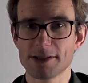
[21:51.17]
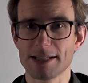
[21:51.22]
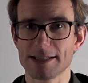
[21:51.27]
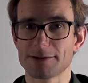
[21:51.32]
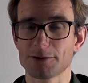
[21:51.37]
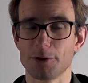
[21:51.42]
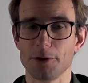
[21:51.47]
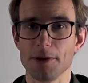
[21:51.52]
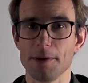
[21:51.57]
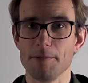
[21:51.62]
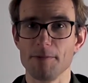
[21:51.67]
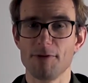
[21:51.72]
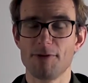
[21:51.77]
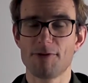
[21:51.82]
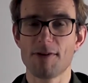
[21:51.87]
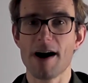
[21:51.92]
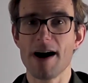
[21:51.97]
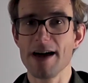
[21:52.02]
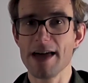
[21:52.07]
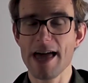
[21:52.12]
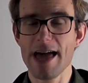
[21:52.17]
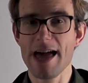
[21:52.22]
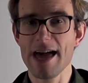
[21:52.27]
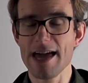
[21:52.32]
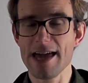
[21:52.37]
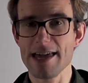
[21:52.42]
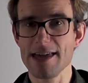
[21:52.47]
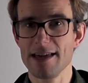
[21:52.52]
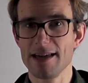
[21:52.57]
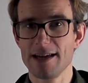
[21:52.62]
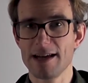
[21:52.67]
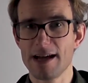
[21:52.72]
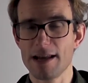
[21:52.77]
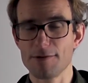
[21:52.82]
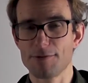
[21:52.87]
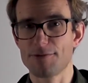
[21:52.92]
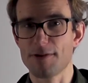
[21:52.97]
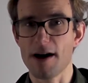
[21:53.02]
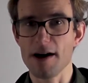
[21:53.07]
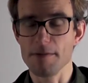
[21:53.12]
let's call them phi A and
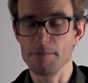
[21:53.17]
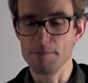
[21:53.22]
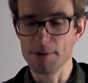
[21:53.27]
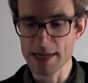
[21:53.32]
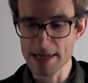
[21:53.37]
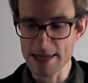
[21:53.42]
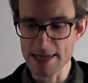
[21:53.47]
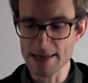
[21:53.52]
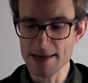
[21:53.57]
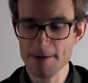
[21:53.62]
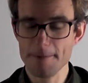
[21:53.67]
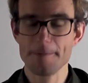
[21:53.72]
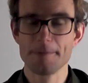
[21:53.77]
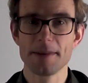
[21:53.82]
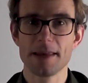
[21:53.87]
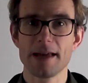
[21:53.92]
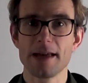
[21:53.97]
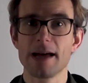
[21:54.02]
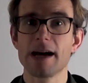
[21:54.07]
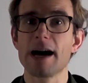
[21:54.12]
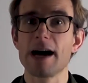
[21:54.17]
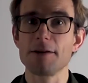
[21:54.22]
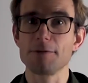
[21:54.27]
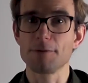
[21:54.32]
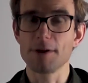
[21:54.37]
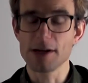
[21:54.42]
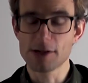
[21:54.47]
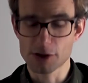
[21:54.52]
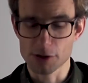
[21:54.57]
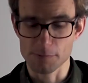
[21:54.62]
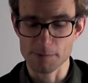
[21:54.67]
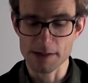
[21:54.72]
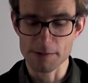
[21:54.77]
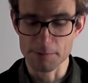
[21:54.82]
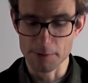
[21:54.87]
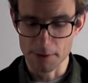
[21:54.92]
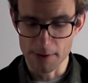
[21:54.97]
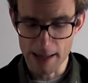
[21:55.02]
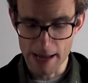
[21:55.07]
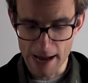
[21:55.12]
phi B, at which we
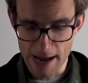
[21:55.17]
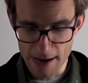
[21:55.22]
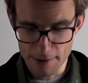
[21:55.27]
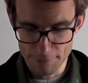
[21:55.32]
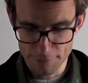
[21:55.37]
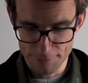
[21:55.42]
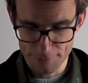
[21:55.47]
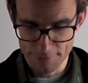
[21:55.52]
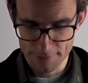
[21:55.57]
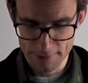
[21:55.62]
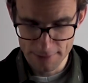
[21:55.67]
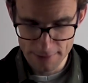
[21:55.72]
will have,